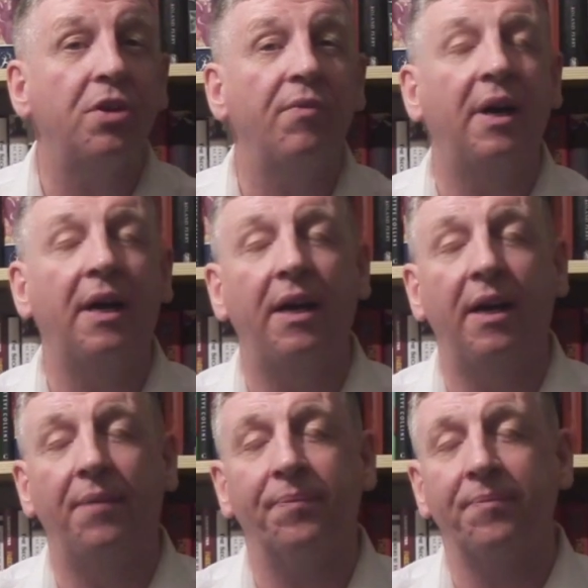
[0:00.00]

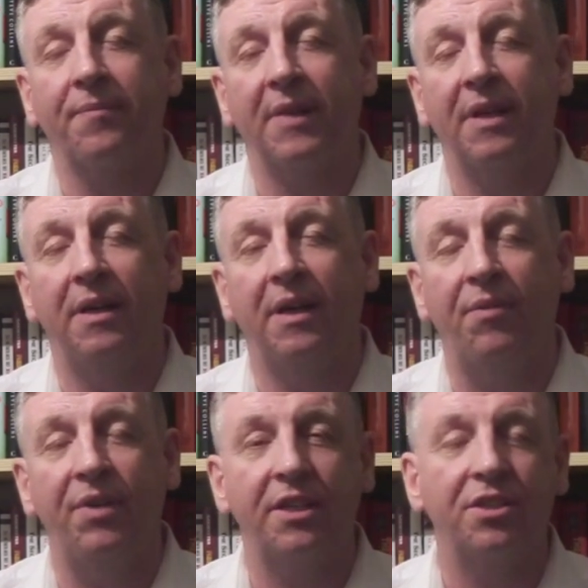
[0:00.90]
I
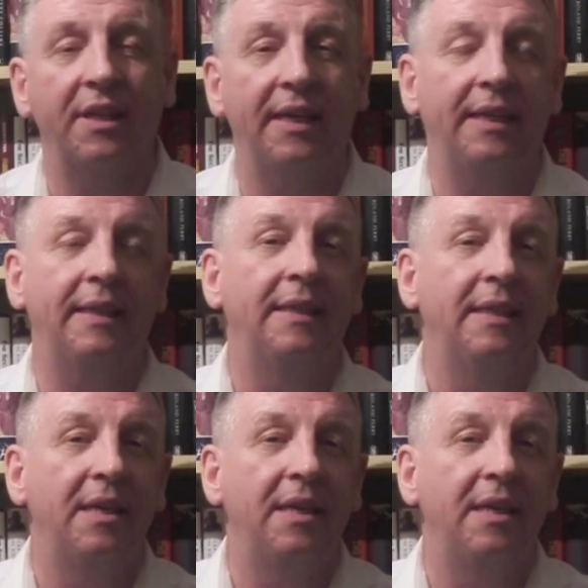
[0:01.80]
read,